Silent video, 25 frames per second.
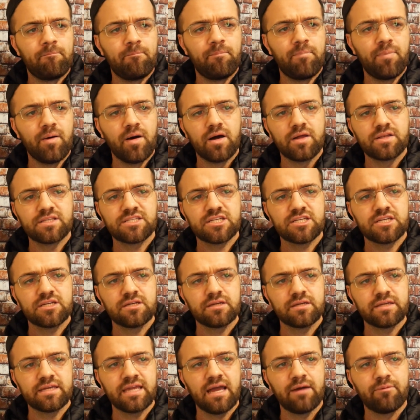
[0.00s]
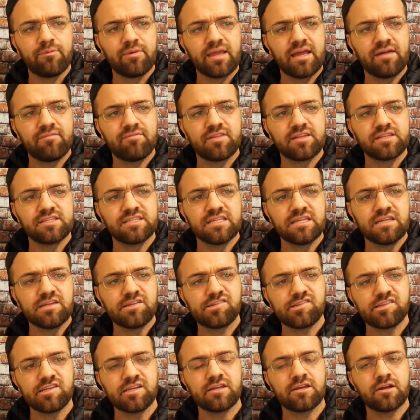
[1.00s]
But yeah, we have the
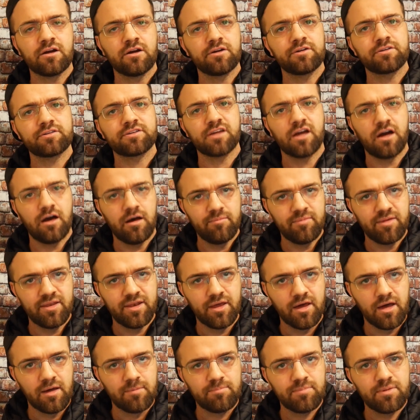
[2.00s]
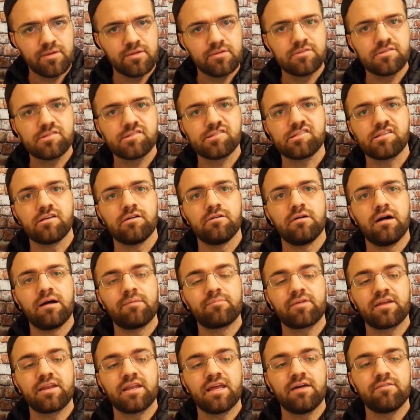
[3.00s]
DC card coming up. So
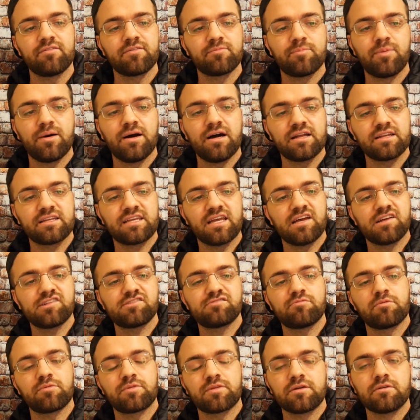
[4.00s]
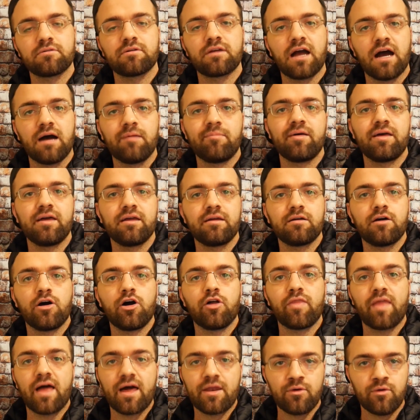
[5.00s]
I'm going to have a podcast with Gugabe
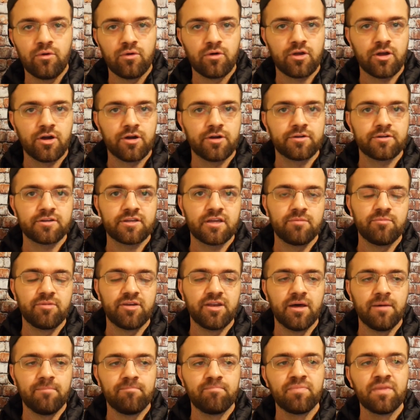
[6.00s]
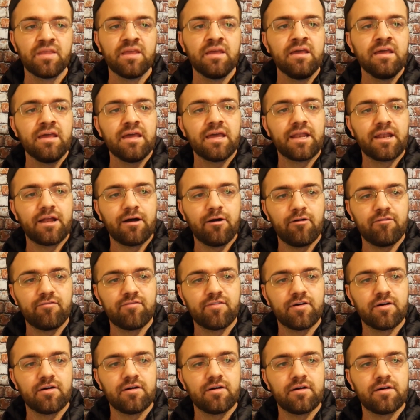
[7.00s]
on that whole card coming up. And
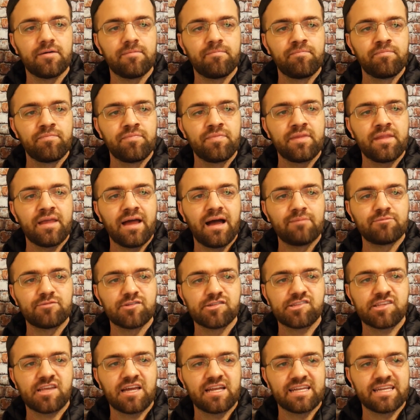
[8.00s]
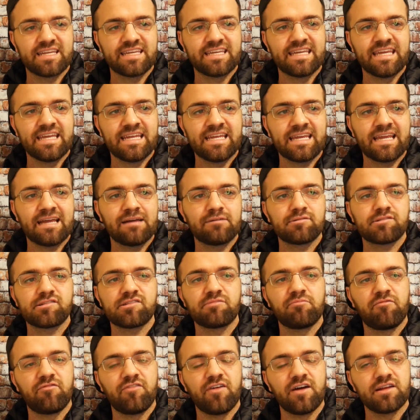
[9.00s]
I'm just kind of getting out
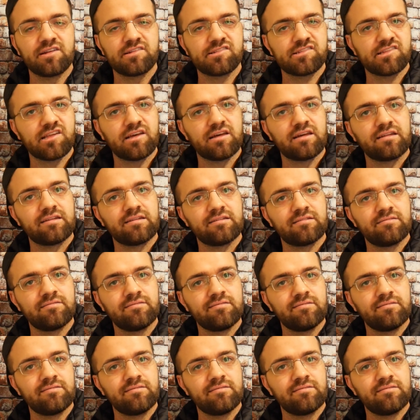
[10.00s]
some fights that,